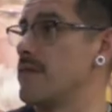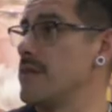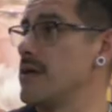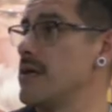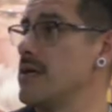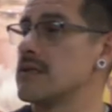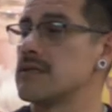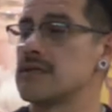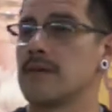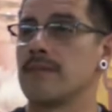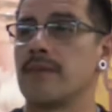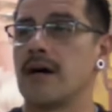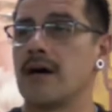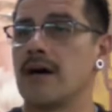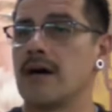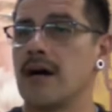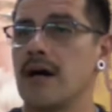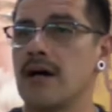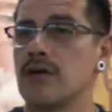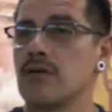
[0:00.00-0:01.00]
me, it's
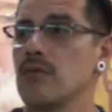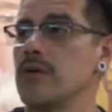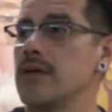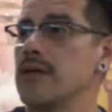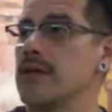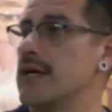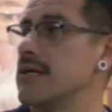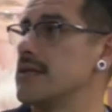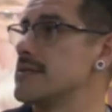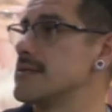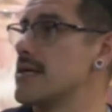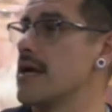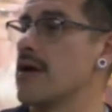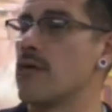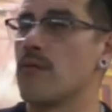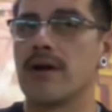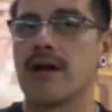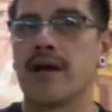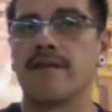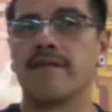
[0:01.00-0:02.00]
about how do we then
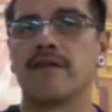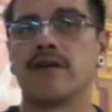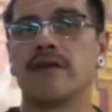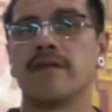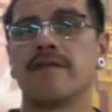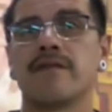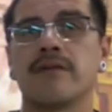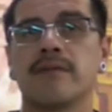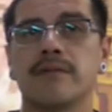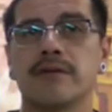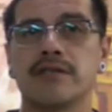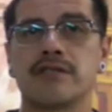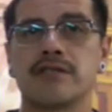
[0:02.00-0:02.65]
take what I've learned from the